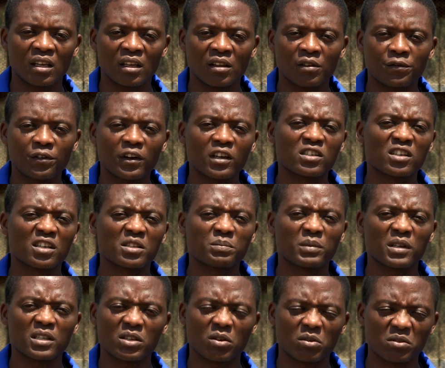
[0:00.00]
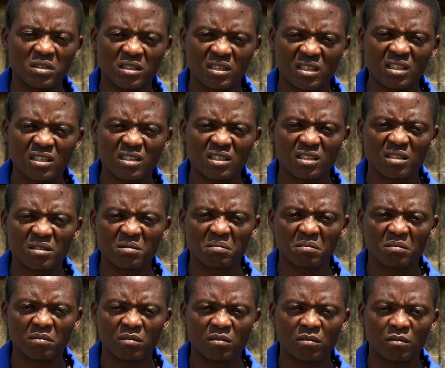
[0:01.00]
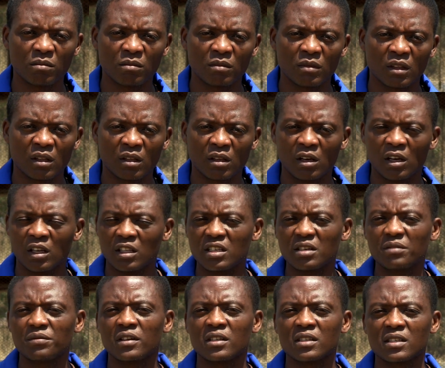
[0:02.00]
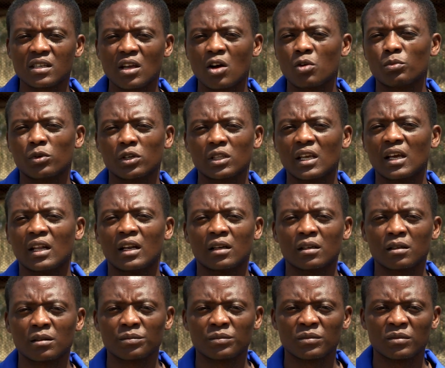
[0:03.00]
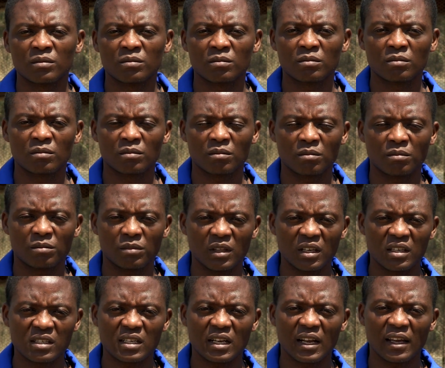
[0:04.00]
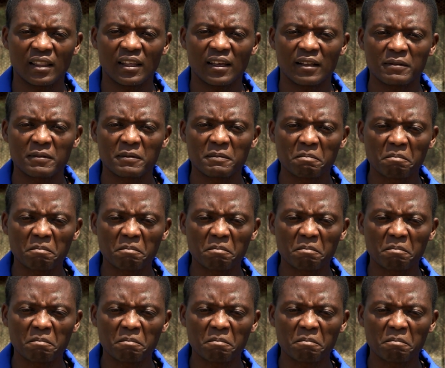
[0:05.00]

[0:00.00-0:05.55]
infectious basal disease, and even salmonella, things like that.